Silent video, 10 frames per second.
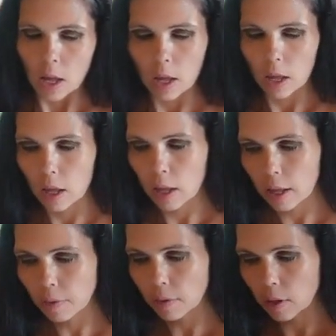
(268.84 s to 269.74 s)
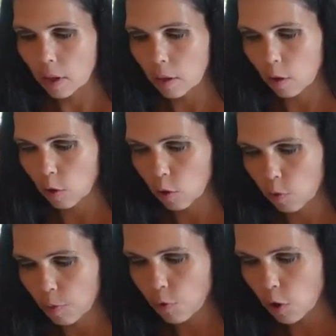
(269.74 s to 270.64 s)
And
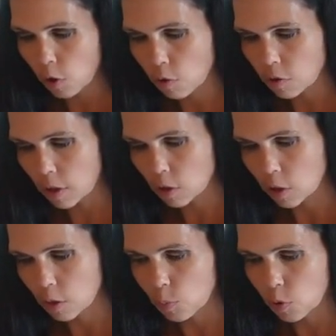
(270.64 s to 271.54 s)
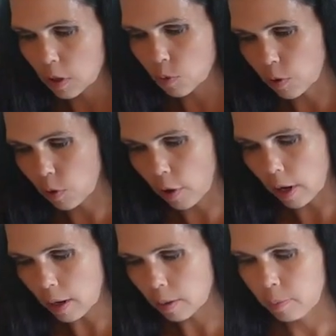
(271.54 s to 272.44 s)
before you use it, put it with
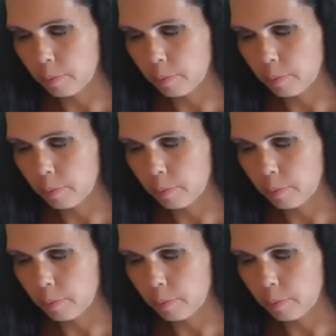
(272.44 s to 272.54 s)
oil.